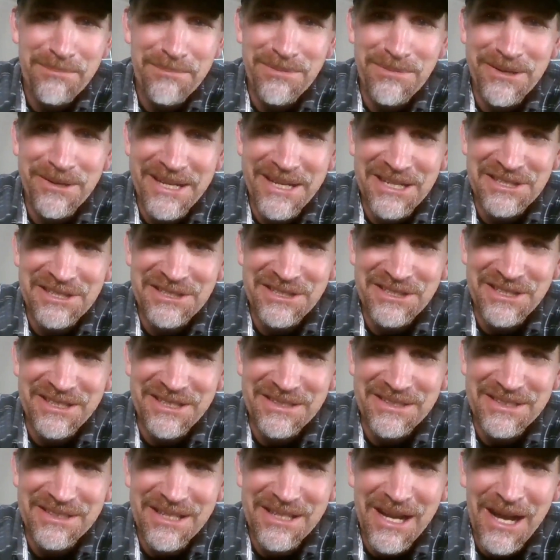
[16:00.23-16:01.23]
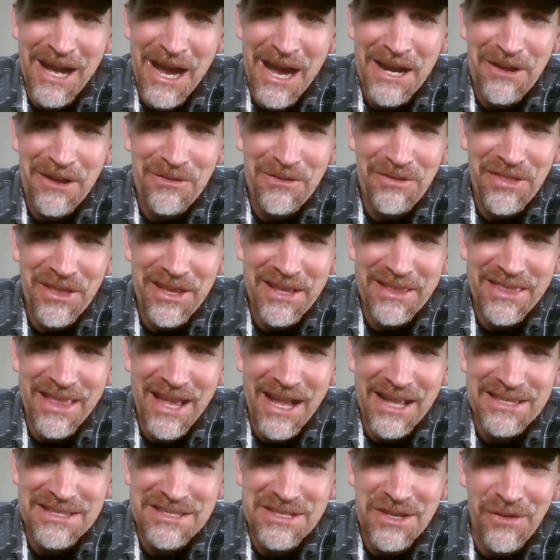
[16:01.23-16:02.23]
a prediction. I don't think
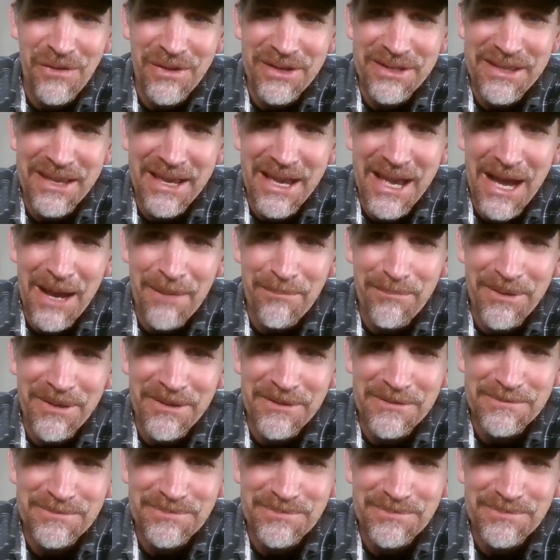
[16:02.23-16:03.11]
that's going to happen.